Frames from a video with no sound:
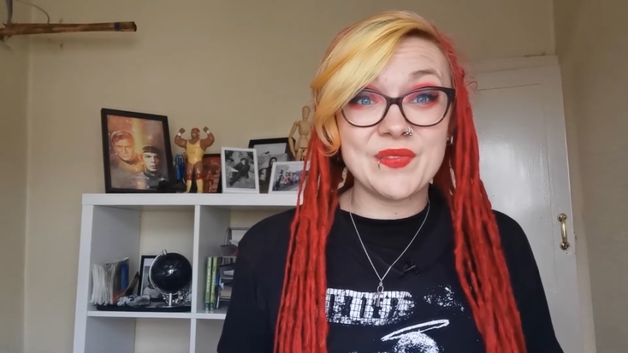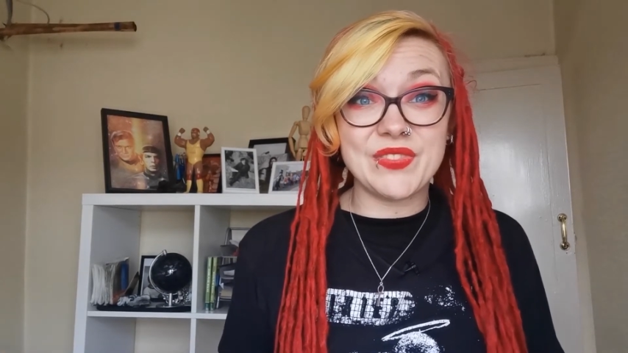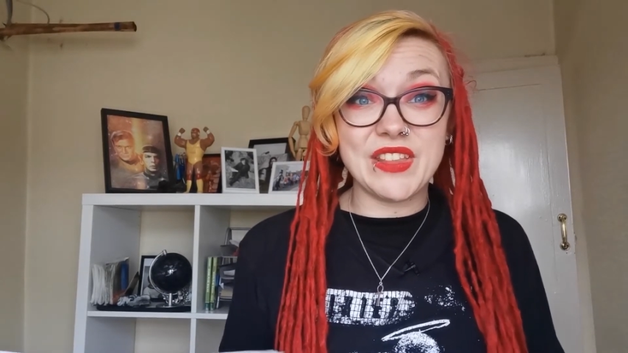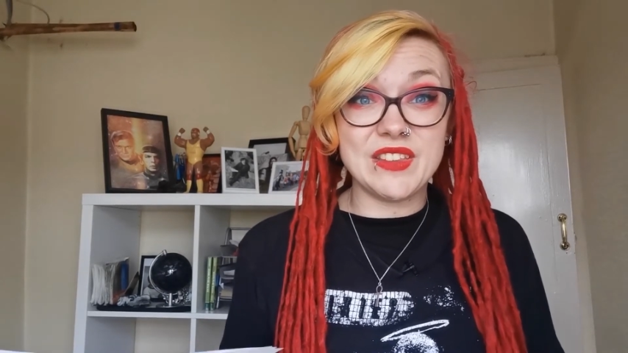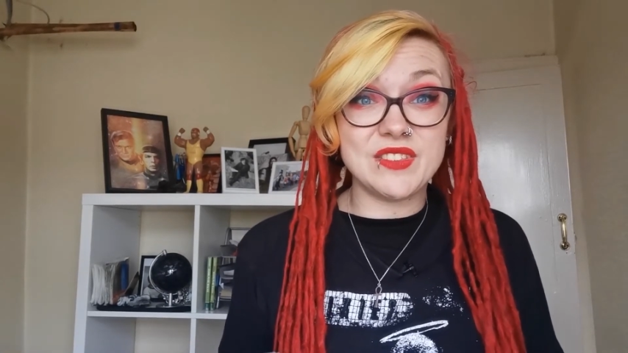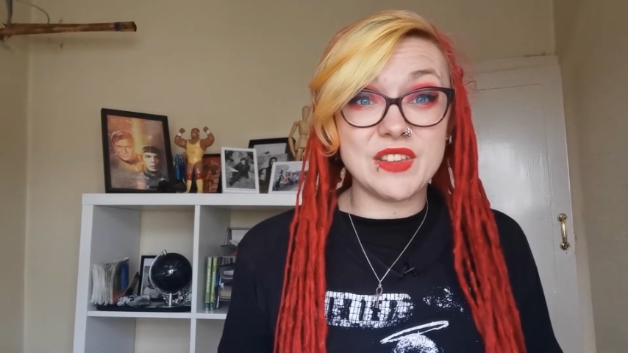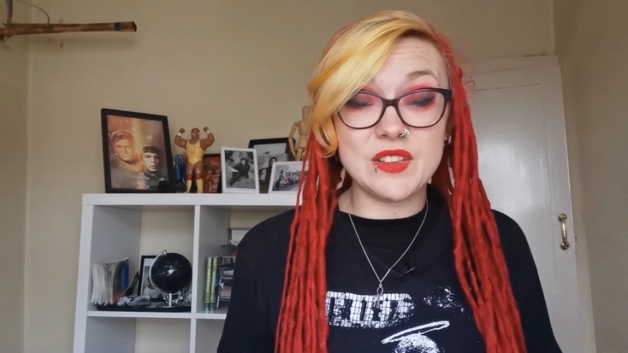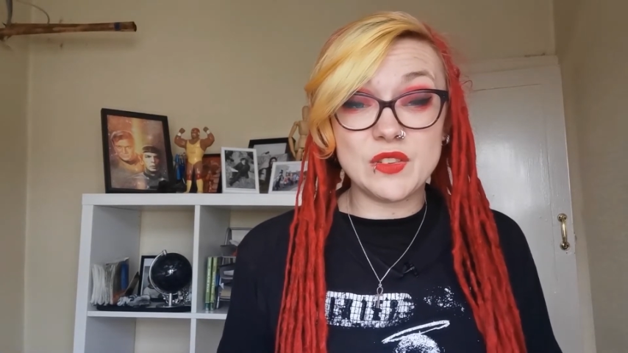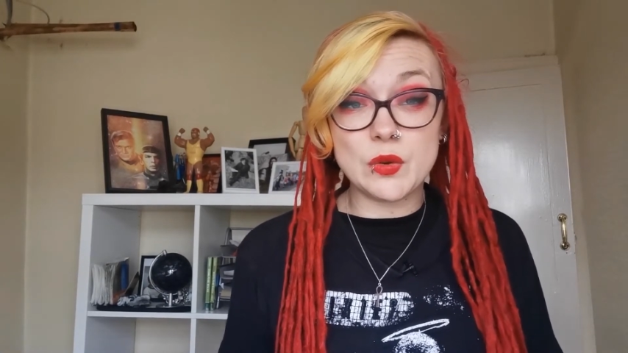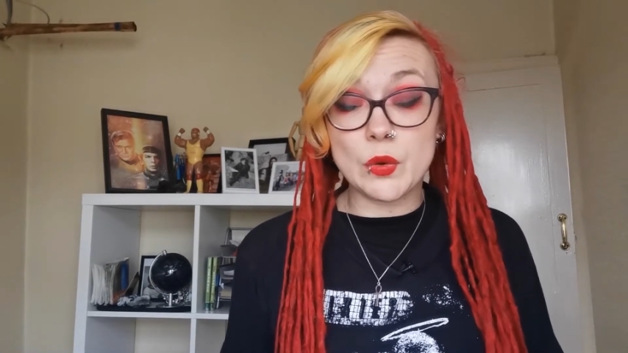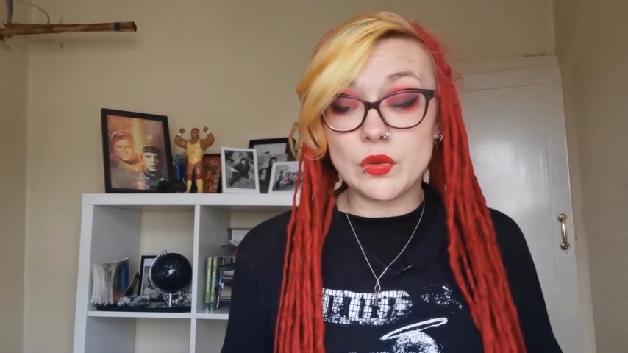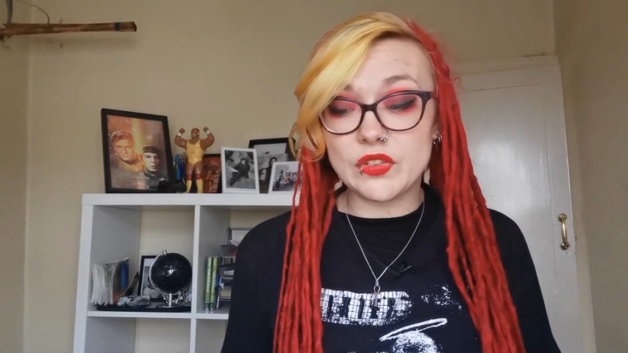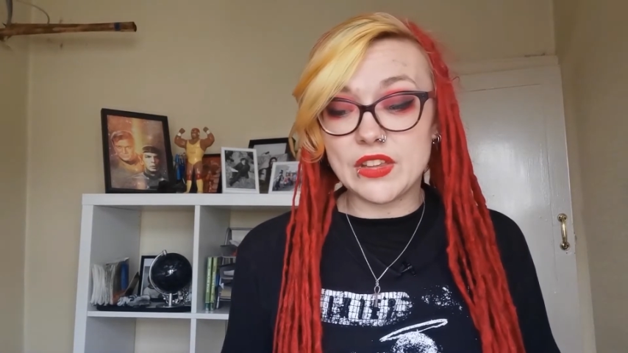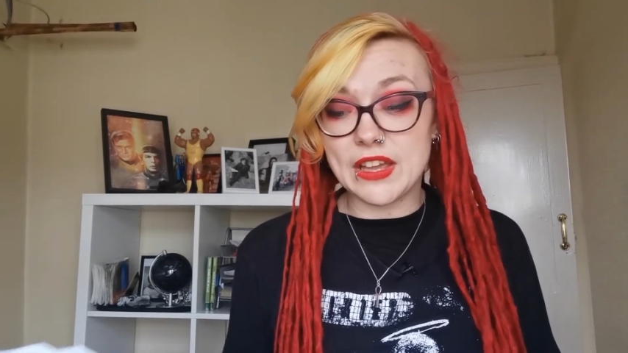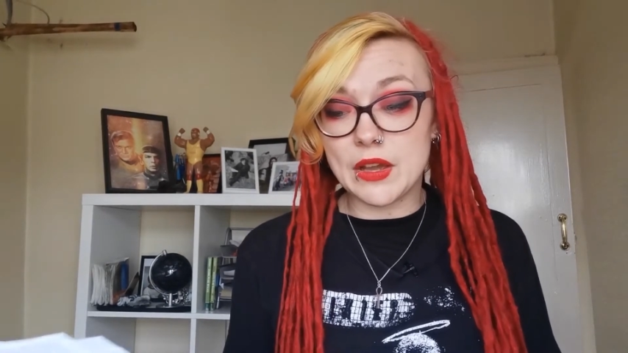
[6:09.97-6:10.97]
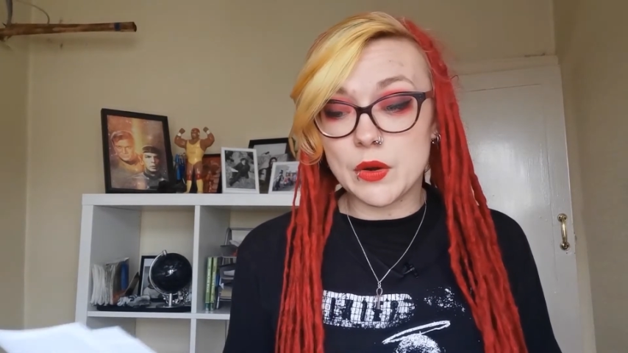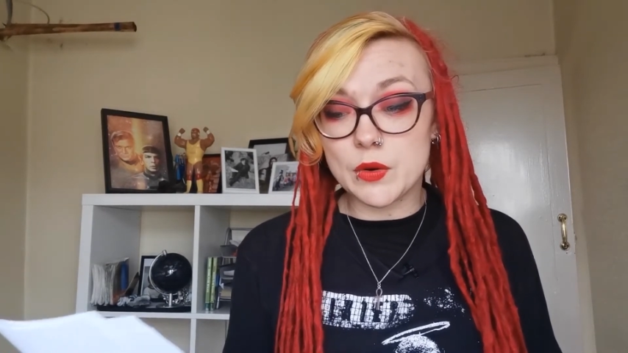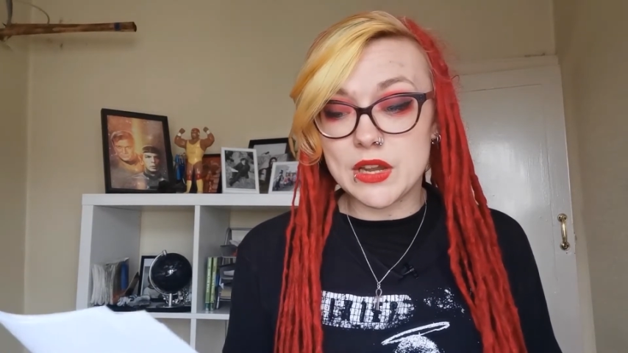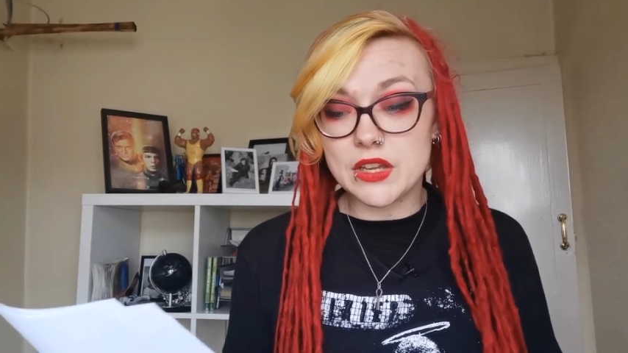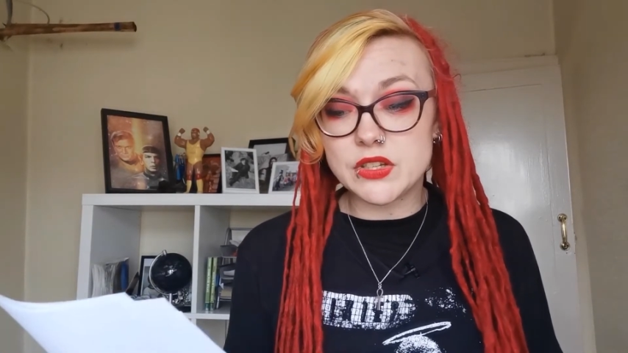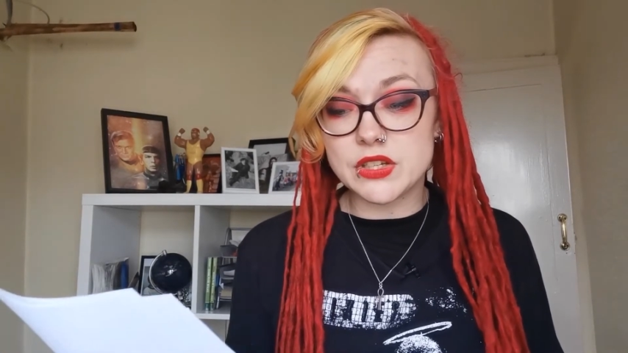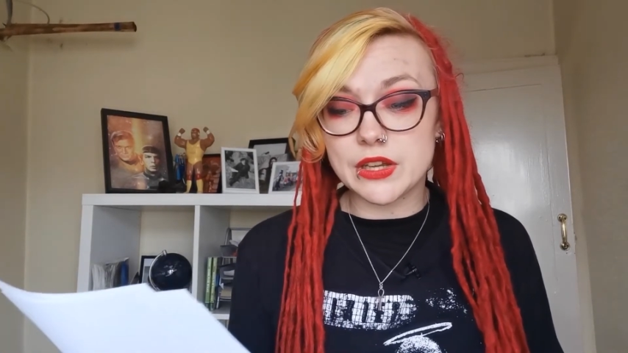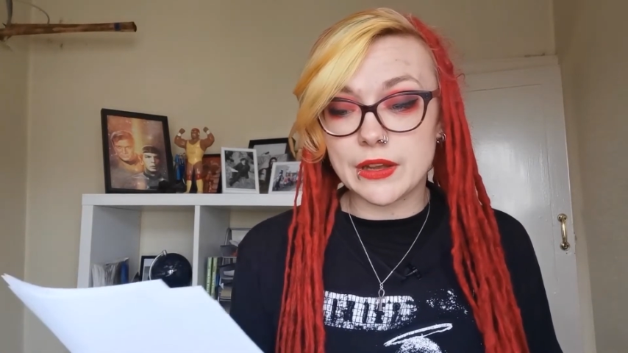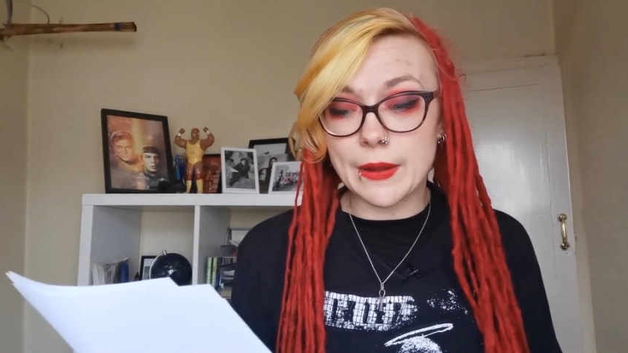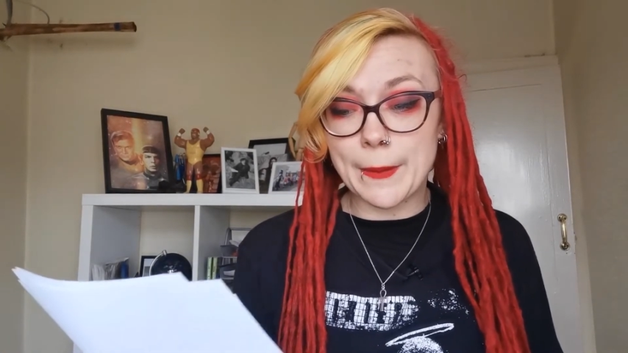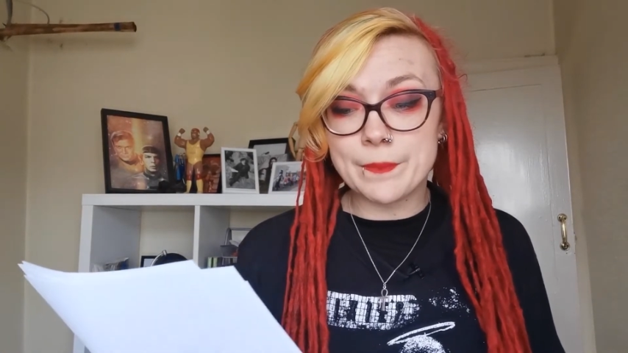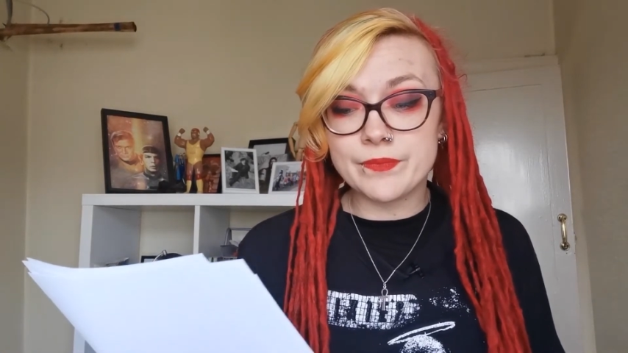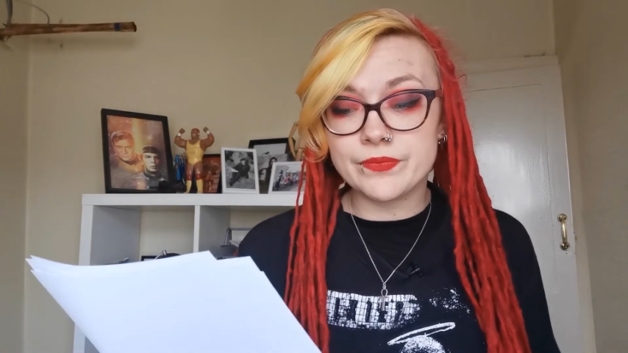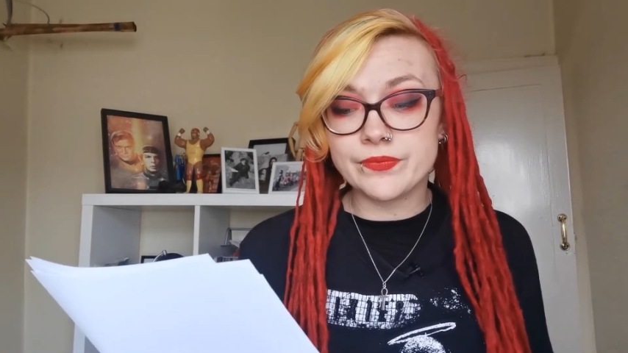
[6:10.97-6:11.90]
this disgusting creature.